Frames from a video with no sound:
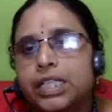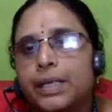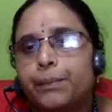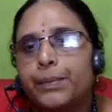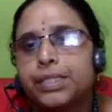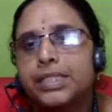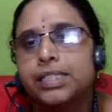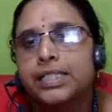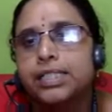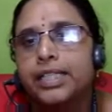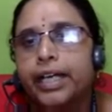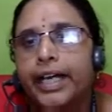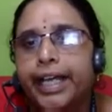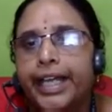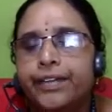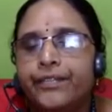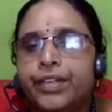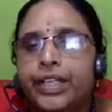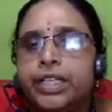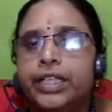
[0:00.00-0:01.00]
represents
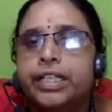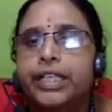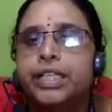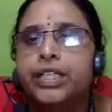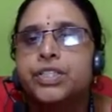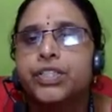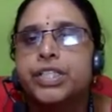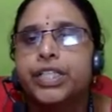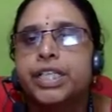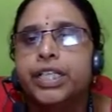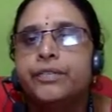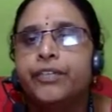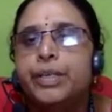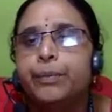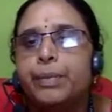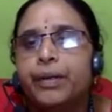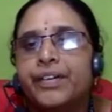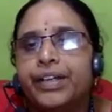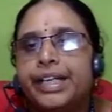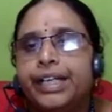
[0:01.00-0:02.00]
high wind
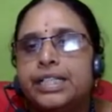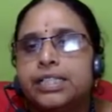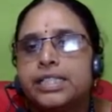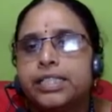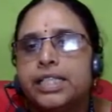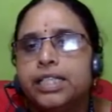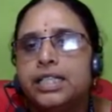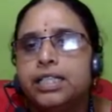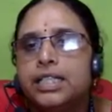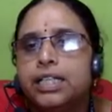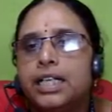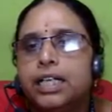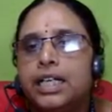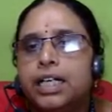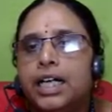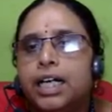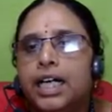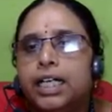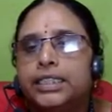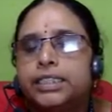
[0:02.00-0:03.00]
power density
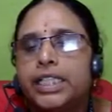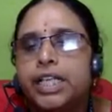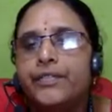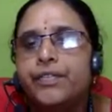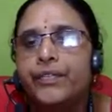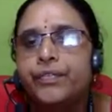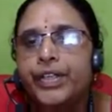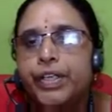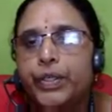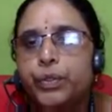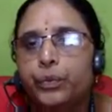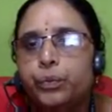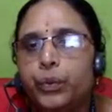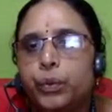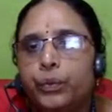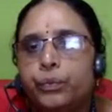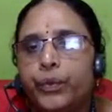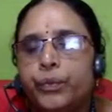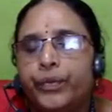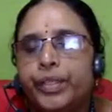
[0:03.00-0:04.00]
350 to
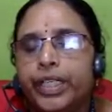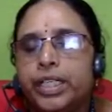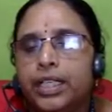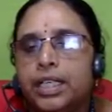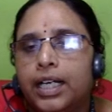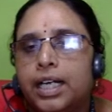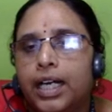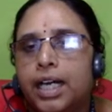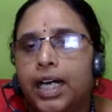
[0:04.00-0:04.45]
450,